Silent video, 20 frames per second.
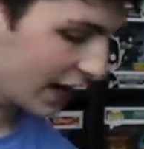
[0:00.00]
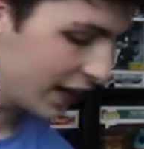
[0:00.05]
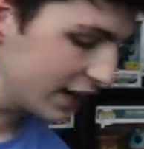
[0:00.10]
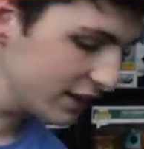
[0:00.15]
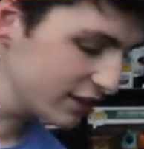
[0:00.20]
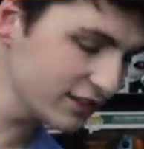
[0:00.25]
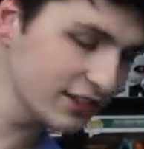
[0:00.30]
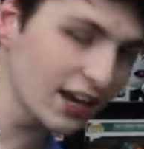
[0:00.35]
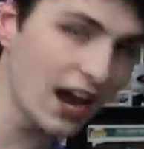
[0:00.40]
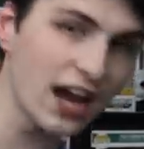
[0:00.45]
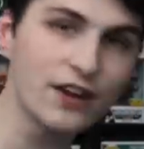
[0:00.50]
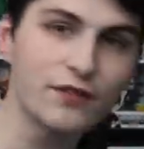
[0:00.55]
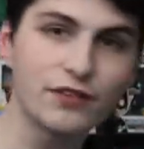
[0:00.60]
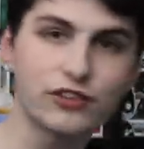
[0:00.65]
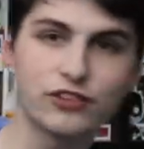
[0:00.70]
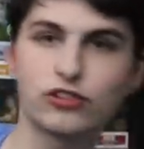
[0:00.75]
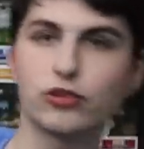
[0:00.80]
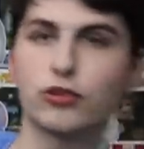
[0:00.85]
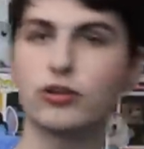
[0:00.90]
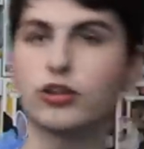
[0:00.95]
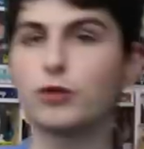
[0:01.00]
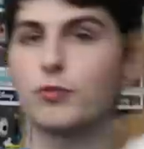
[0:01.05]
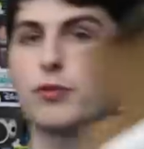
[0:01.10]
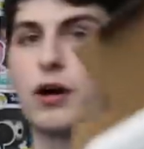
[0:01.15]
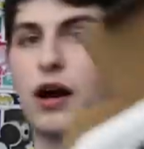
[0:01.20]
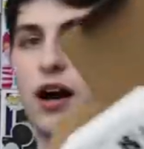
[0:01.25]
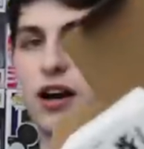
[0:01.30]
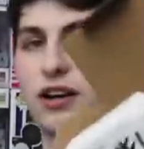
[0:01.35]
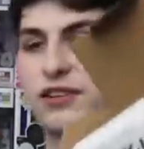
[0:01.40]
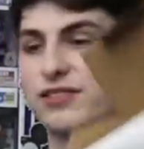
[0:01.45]
inside of a sorter
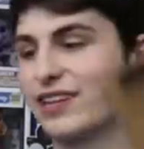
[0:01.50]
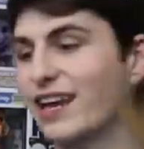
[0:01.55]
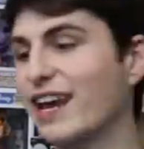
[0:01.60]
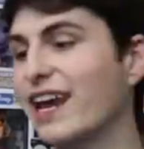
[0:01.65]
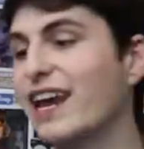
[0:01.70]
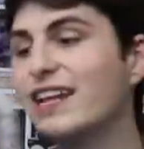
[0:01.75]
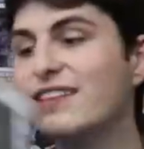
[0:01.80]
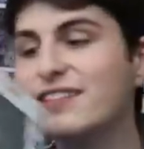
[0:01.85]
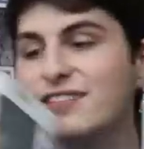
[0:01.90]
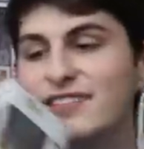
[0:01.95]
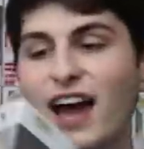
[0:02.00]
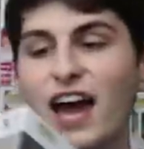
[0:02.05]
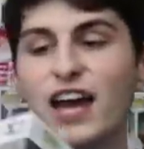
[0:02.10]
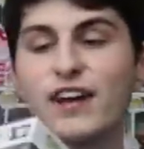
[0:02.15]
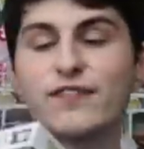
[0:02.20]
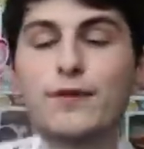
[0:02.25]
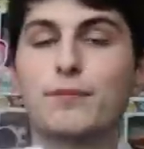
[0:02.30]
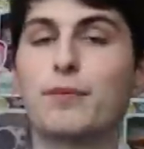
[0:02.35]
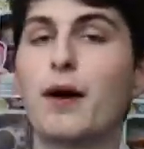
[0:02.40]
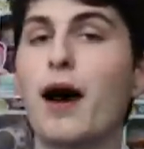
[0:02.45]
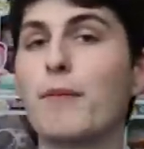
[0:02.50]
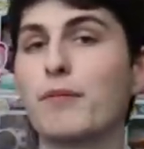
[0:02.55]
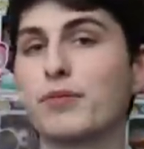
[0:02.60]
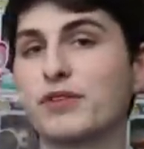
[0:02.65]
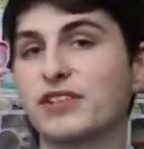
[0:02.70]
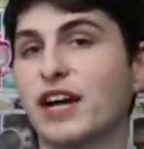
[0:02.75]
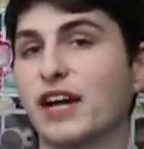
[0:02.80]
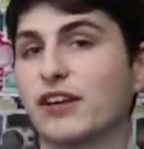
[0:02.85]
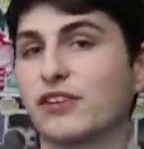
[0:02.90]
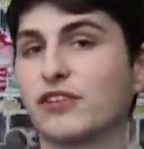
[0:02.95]
box inside of a pop
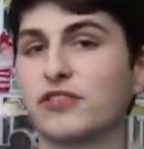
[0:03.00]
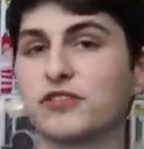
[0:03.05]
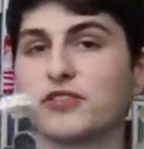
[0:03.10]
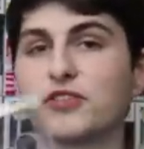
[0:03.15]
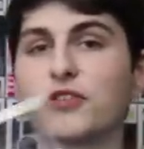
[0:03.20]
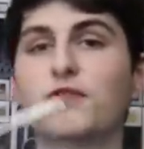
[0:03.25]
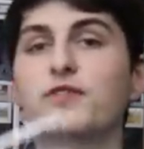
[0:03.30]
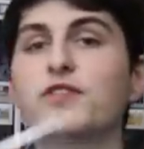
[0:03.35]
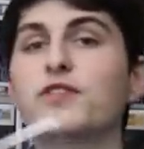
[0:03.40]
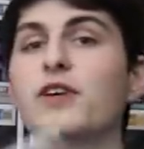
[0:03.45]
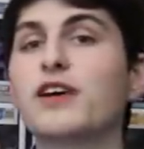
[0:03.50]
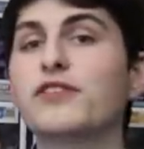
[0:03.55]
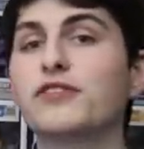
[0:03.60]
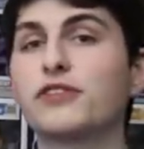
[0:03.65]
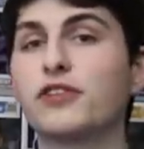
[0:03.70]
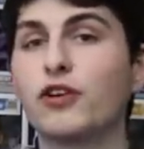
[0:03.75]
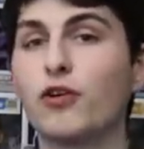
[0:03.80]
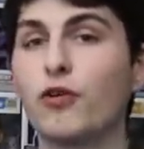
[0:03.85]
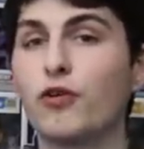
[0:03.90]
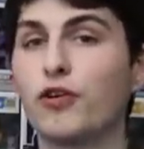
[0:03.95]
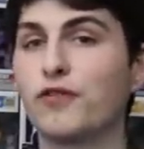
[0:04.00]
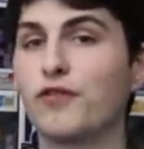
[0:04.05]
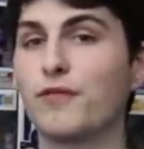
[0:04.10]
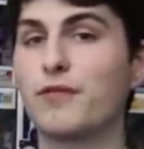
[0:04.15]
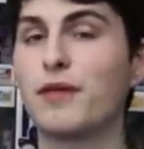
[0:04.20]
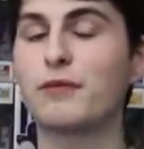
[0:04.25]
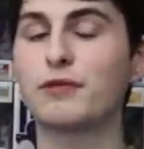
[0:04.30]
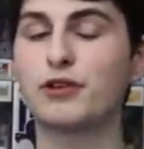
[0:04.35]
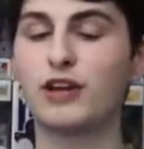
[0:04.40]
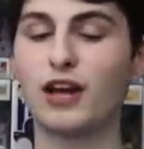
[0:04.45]
protector. So if you guys are going to order
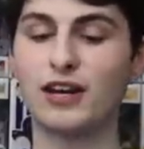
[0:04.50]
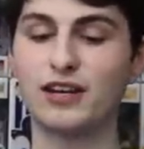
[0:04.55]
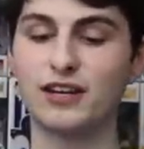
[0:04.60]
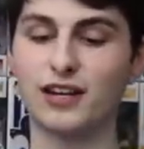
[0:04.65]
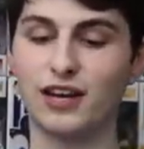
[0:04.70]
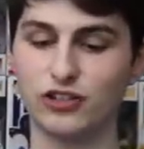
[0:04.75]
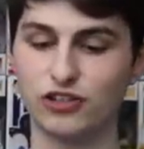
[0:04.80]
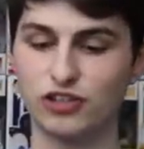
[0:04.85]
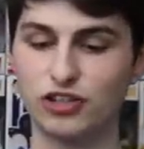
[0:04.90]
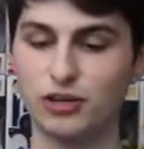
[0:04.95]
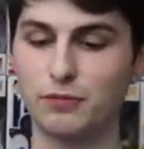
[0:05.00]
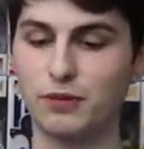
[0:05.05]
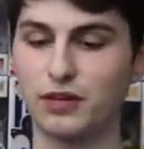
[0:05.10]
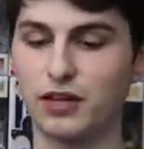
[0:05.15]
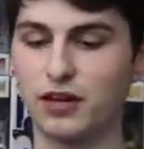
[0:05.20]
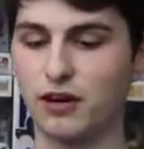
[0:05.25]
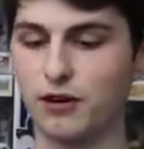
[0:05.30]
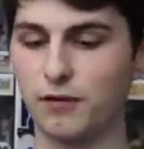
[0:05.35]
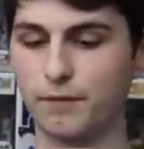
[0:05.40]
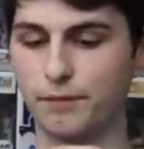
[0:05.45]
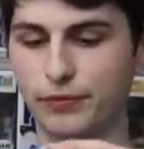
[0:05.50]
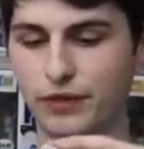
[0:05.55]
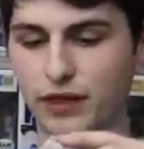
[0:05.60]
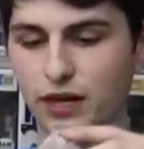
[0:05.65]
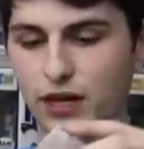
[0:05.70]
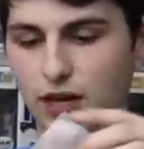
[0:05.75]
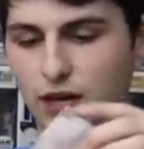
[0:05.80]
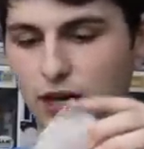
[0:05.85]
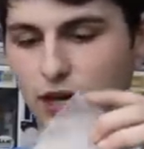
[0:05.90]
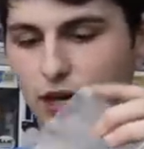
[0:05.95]
from them, you're getting nice shipping here.
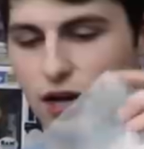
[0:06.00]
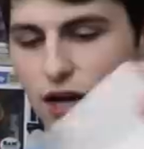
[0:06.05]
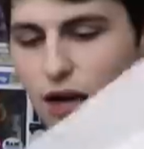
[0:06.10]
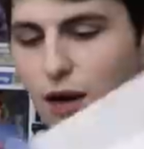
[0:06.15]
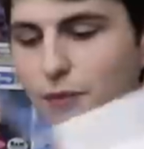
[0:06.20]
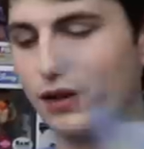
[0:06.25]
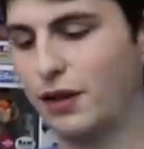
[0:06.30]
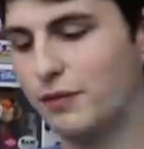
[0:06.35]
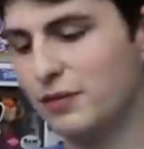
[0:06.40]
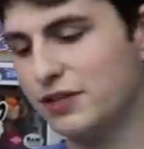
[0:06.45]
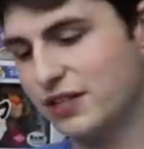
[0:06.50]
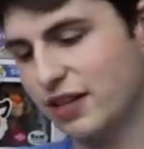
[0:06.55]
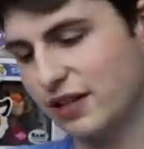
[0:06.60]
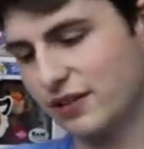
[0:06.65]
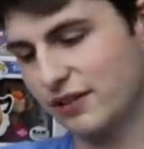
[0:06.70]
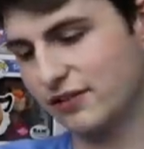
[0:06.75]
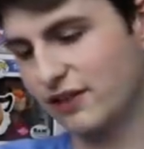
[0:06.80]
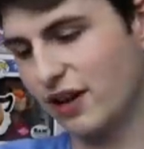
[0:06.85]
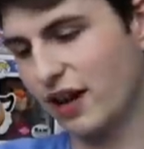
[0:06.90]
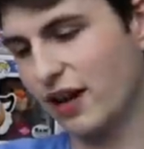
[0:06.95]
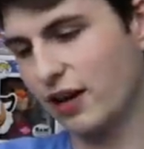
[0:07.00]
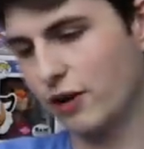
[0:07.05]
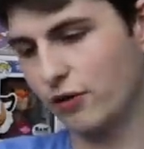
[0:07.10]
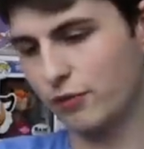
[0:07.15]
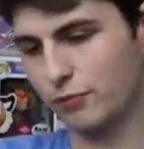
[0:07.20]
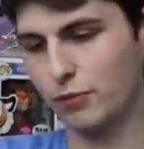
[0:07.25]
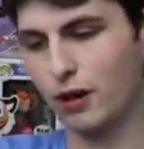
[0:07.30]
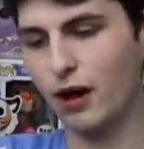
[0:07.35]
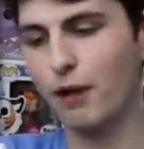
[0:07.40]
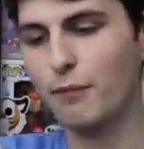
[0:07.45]
But let me take this guy
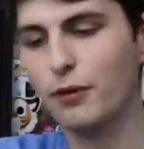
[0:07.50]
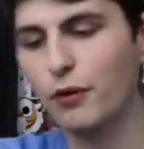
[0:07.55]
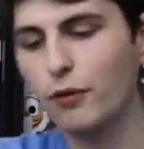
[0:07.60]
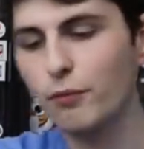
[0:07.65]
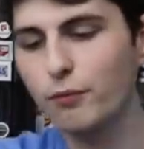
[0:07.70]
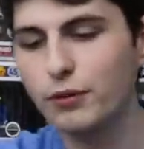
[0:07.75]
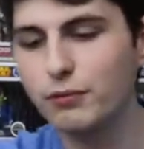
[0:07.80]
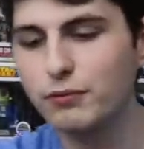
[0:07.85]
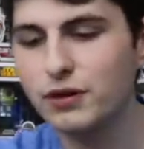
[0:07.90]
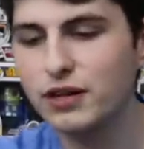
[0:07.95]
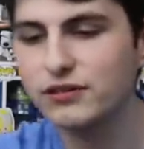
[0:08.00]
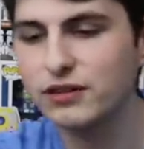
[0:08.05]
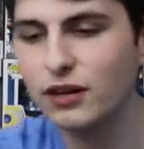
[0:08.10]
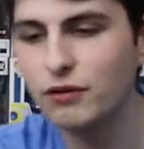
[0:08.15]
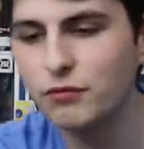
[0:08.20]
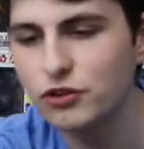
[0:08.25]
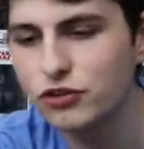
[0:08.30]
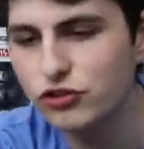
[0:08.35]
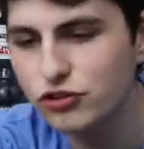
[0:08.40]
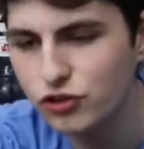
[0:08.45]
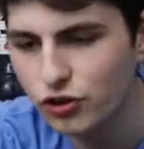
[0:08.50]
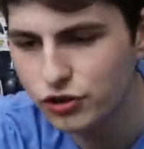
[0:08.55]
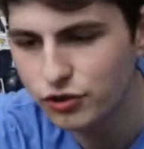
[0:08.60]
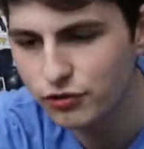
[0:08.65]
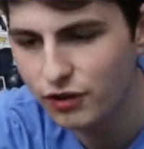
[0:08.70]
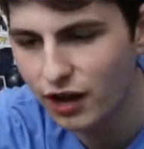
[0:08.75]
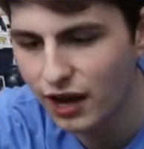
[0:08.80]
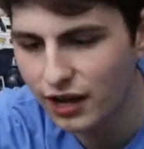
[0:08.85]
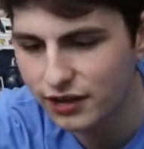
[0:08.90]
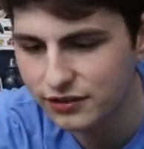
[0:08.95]
out and pop it open, because I want to show
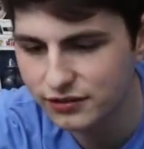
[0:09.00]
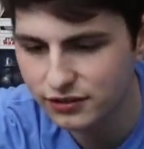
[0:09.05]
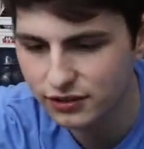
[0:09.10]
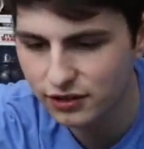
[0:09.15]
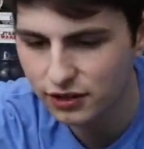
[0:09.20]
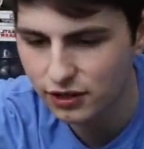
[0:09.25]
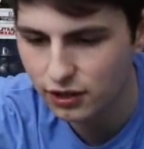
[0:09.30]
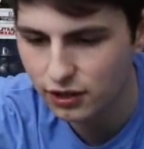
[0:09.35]
you guys